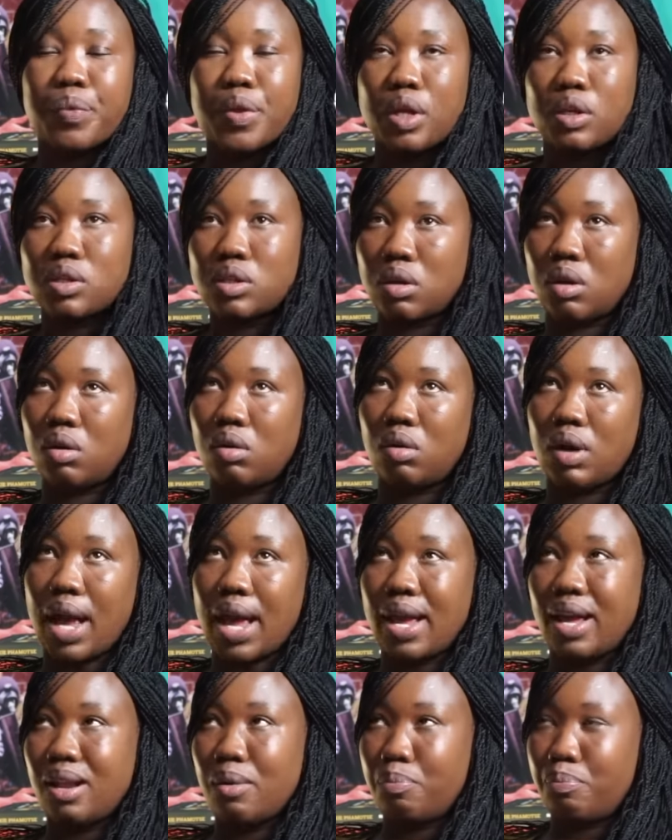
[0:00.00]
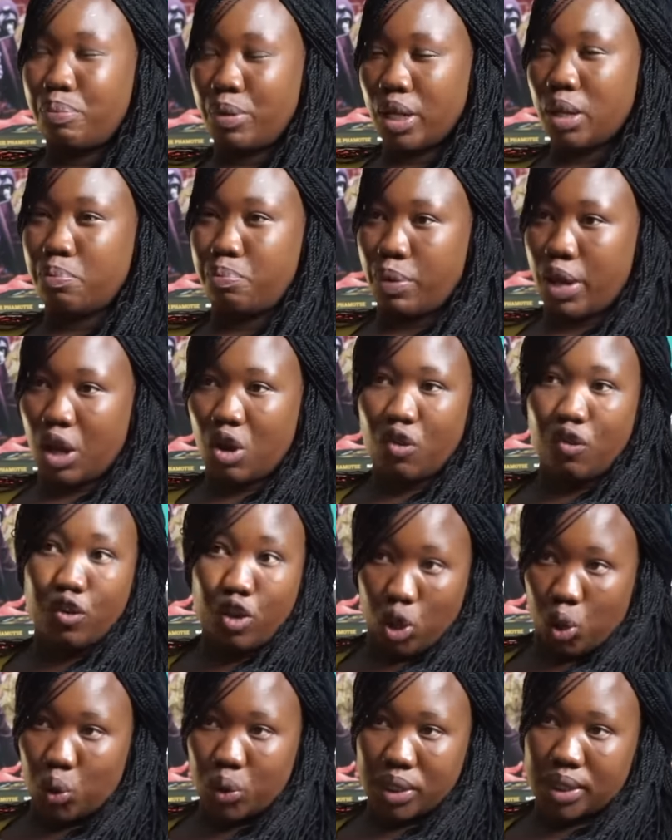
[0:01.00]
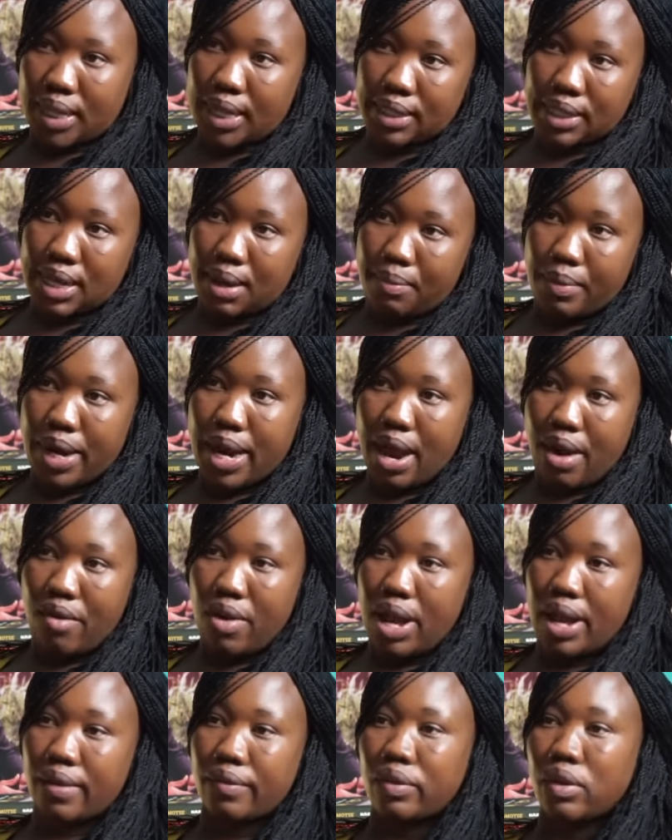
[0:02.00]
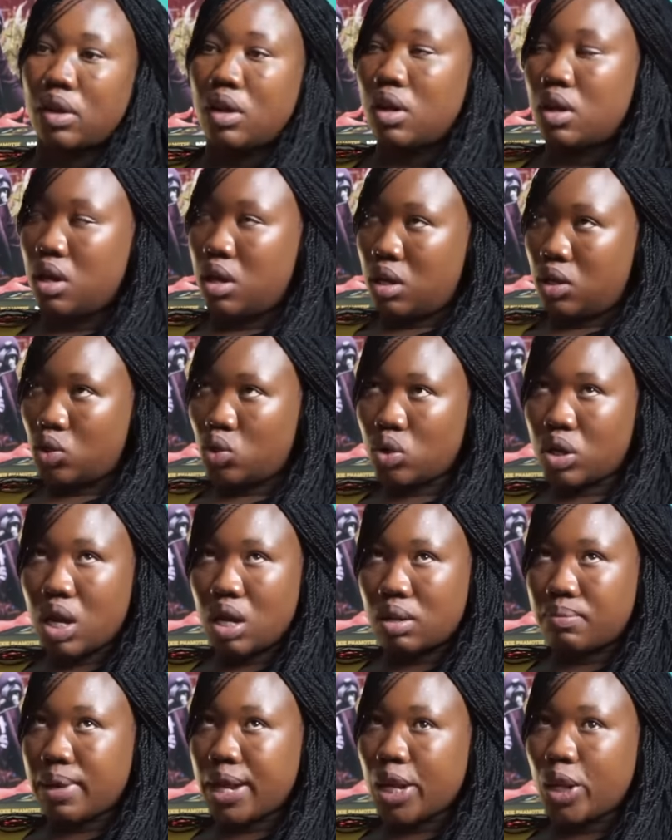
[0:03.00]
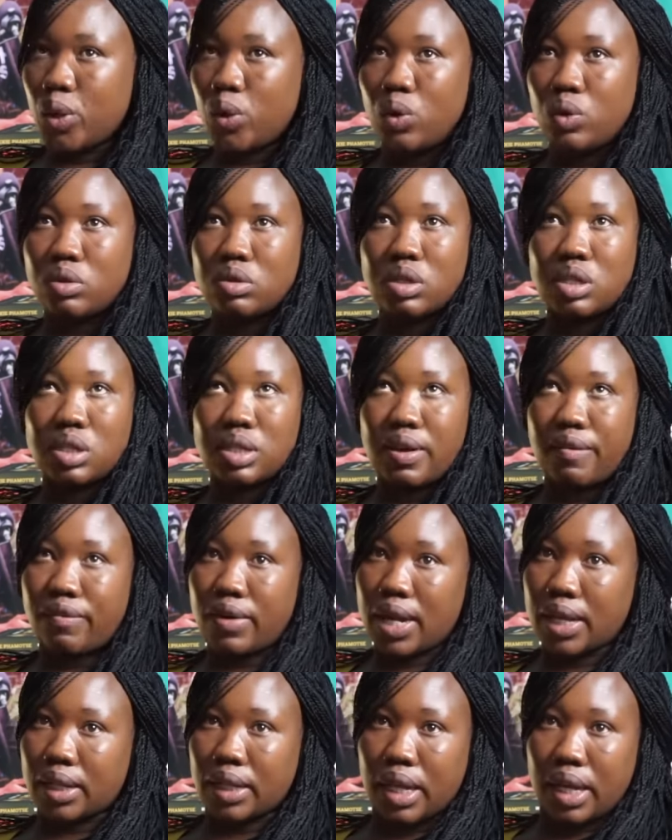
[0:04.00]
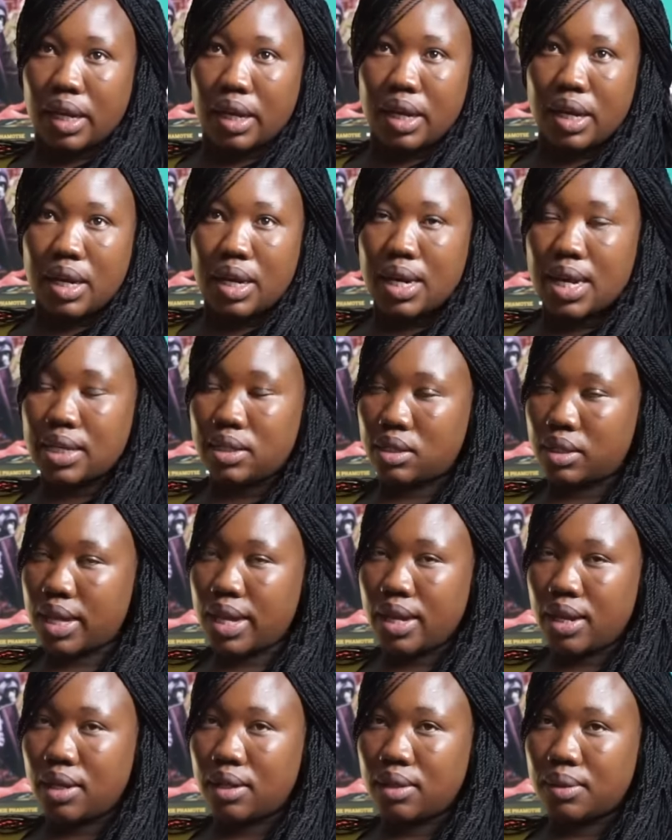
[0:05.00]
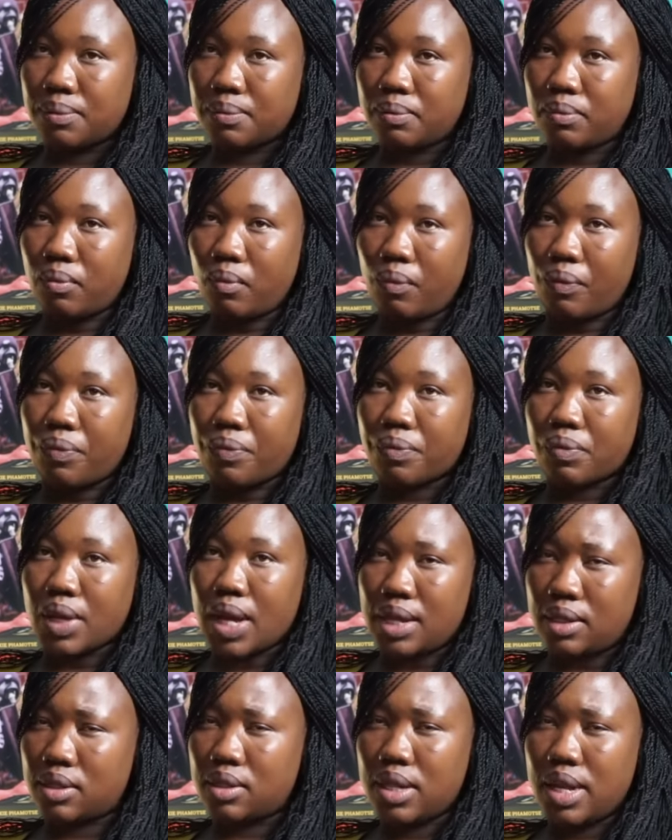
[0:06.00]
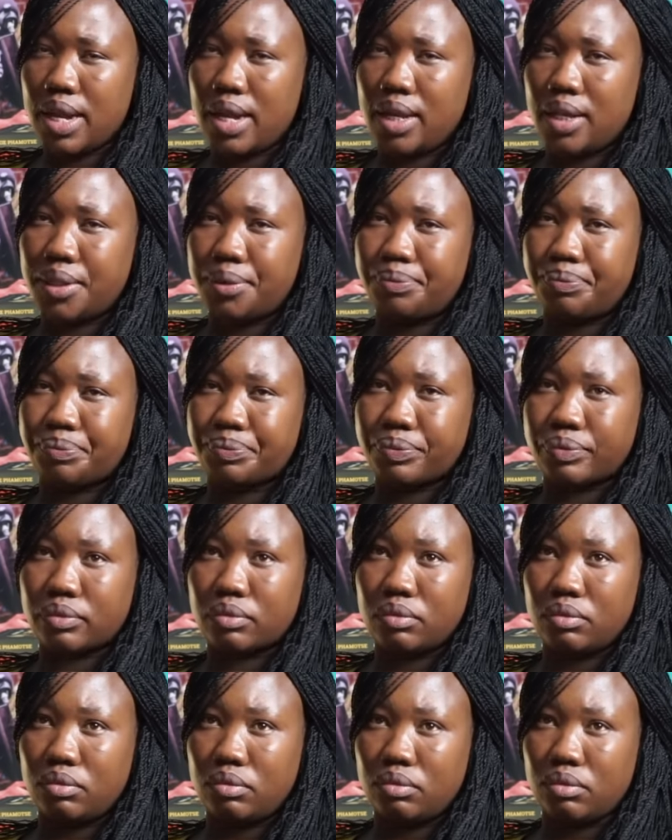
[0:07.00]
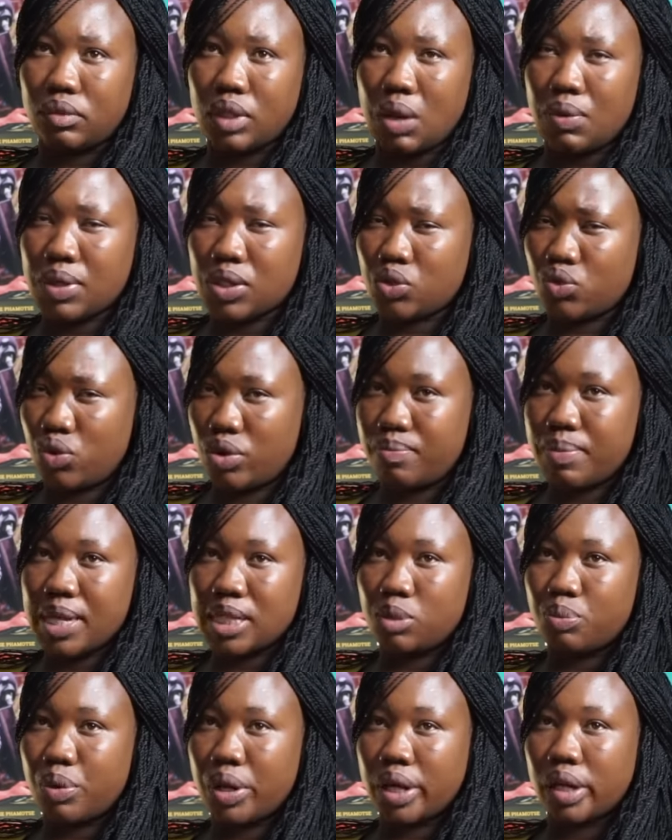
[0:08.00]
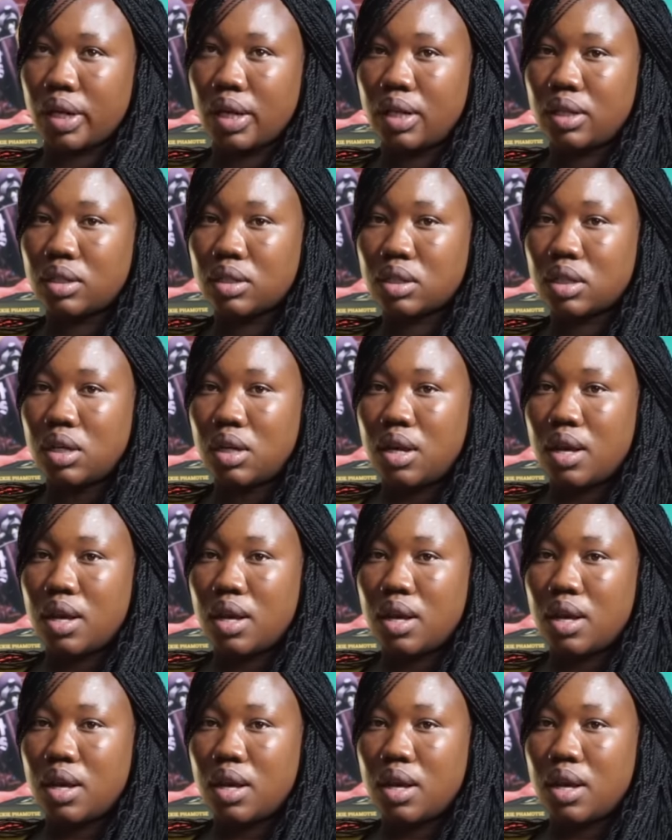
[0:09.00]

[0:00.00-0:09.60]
So I had a big bag of clothes that time when I arrived. Took out my clothes and stuff like that. And then I stayed. I was 3 months pregnant.